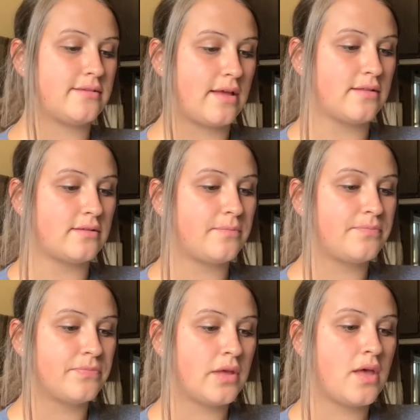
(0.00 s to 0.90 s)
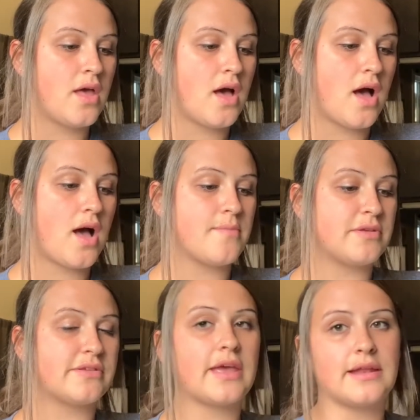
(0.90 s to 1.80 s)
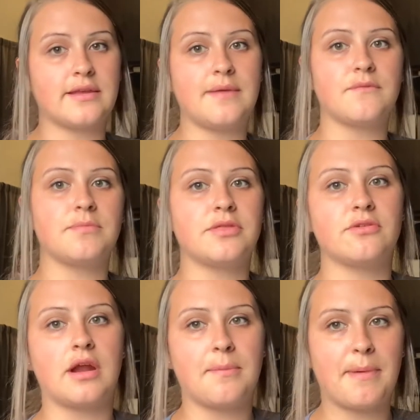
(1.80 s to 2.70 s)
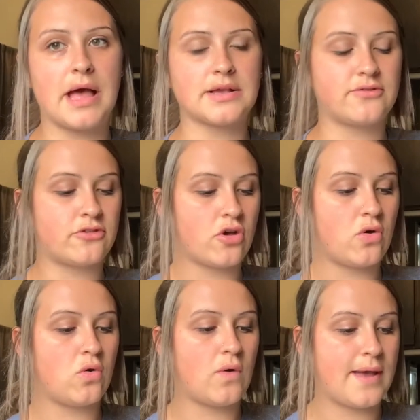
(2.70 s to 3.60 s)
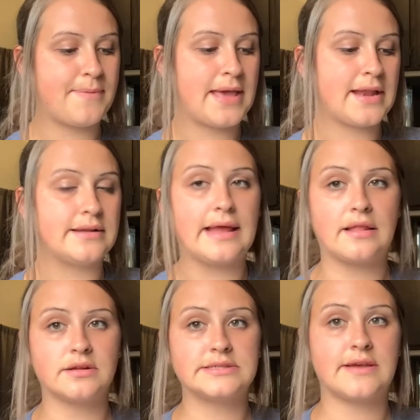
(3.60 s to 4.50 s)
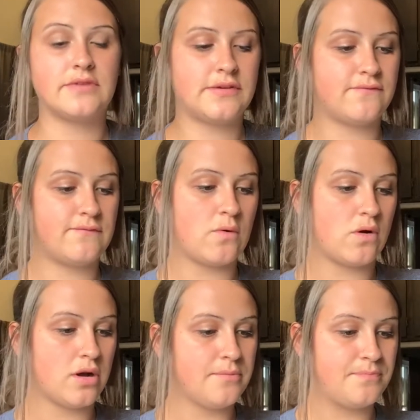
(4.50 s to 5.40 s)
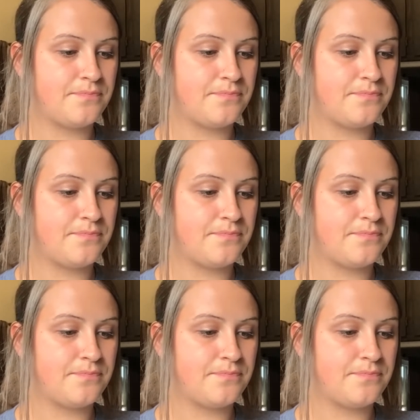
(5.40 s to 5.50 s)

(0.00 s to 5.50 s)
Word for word: cents. Um, this again came from the ThredUp box, so I paid a dollar seventy-four.